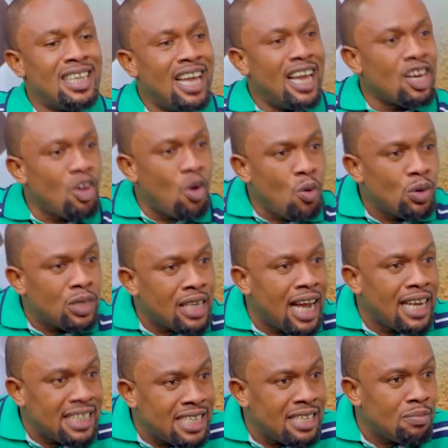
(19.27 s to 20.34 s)
and coach
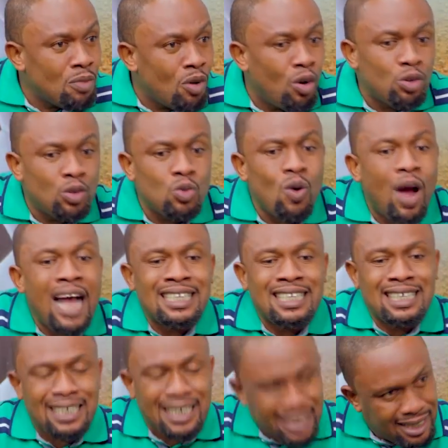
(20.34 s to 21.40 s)
a team, or to
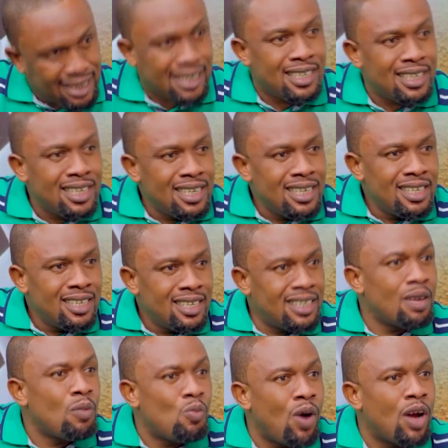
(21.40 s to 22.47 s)
assist
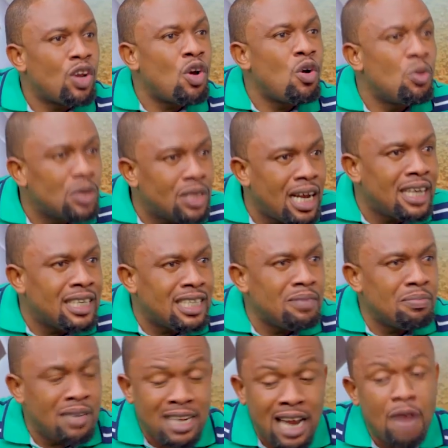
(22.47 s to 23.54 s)
someone coach a
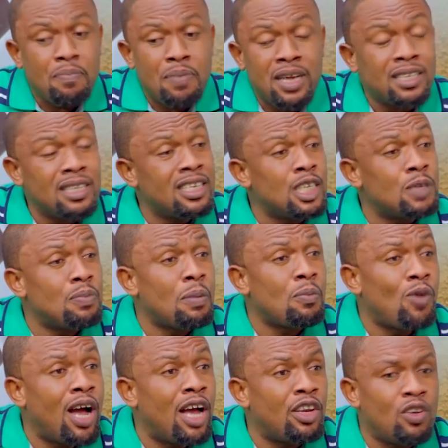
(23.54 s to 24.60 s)
team. And that person is Pep
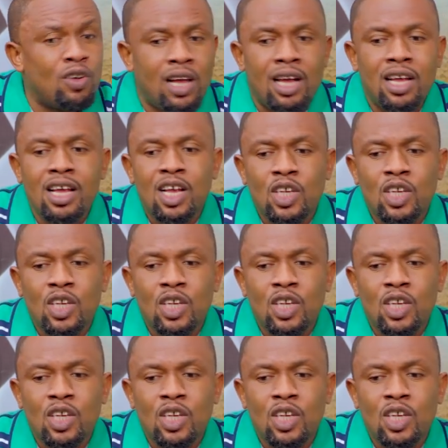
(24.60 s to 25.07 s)
Guardiola.